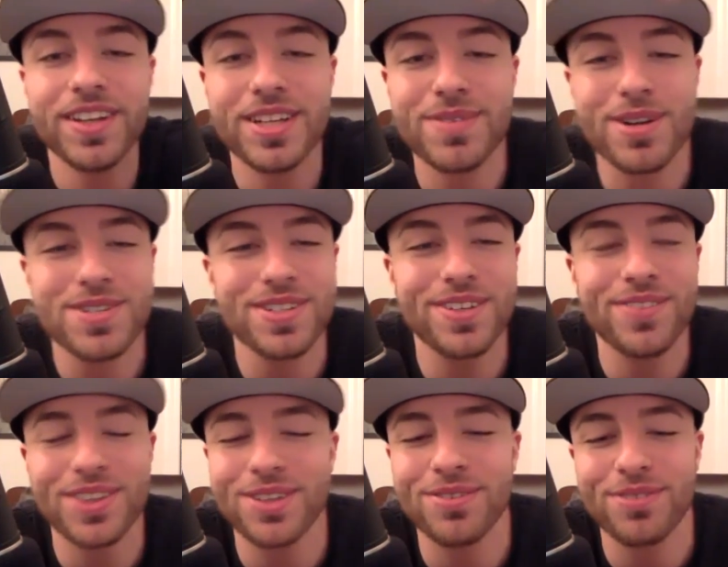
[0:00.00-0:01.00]
especially
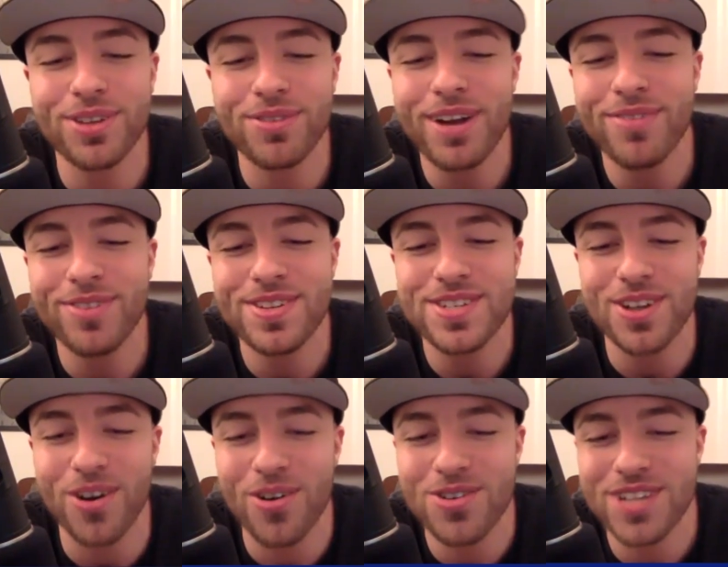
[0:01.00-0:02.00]
with the reference to
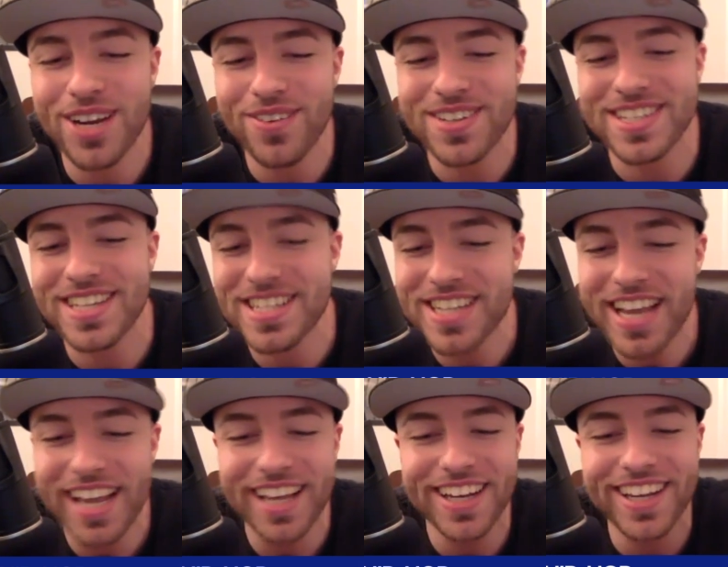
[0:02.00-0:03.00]
O.J. was
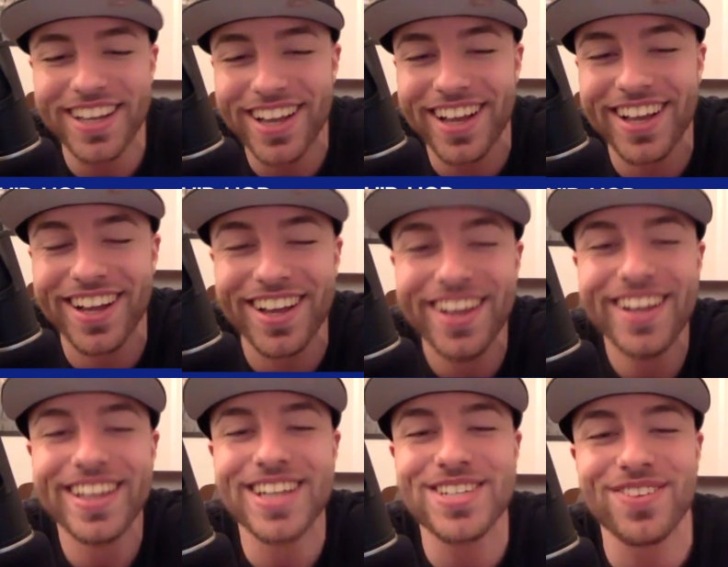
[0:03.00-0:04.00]
insane
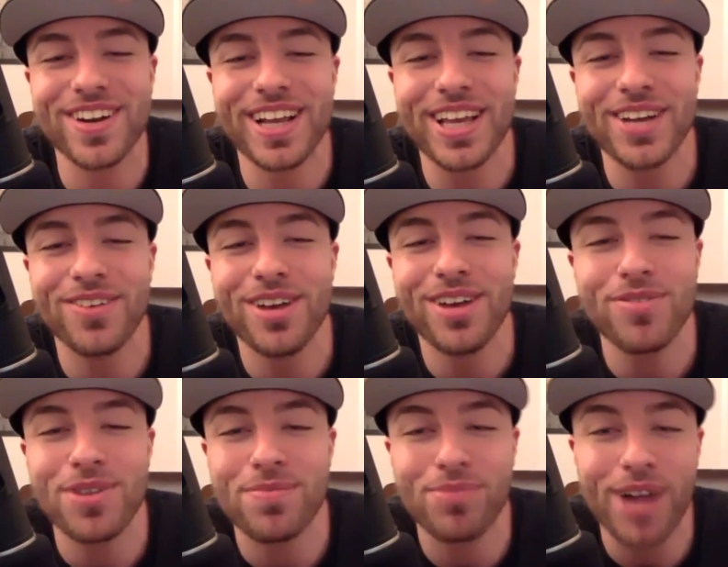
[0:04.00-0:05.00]
that you want to get away from
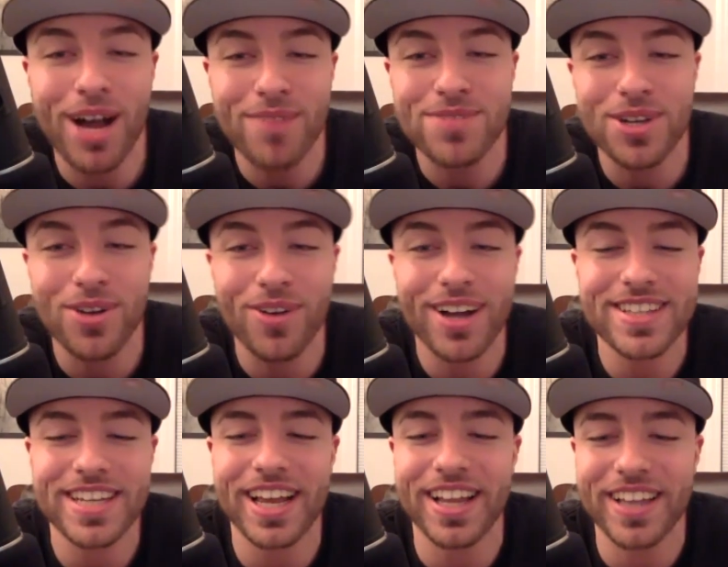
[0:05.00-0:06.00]
your problems and go out
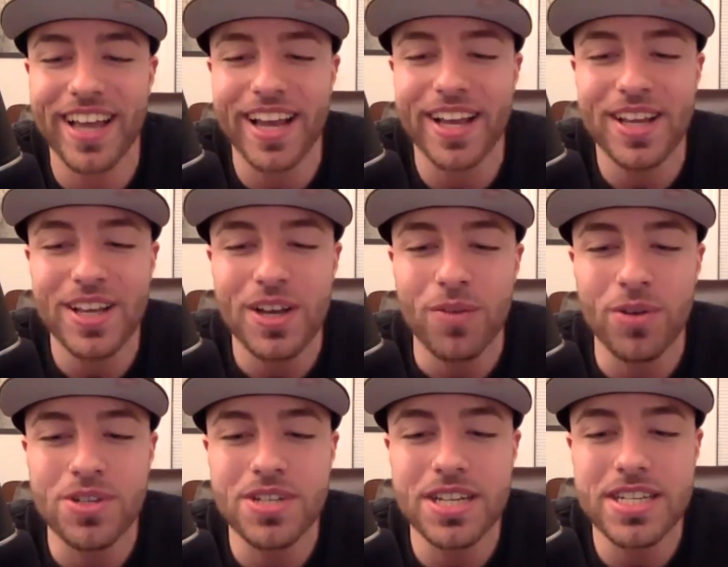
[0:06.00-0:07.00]
to LA.
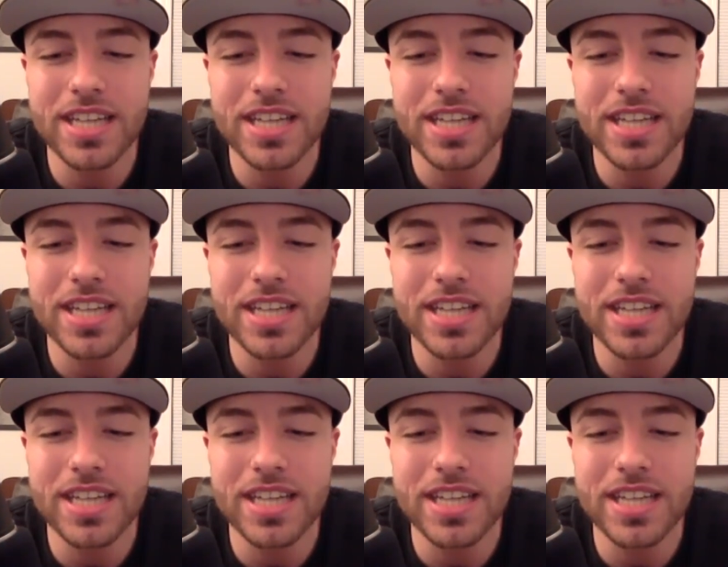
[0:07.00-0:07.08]
Was that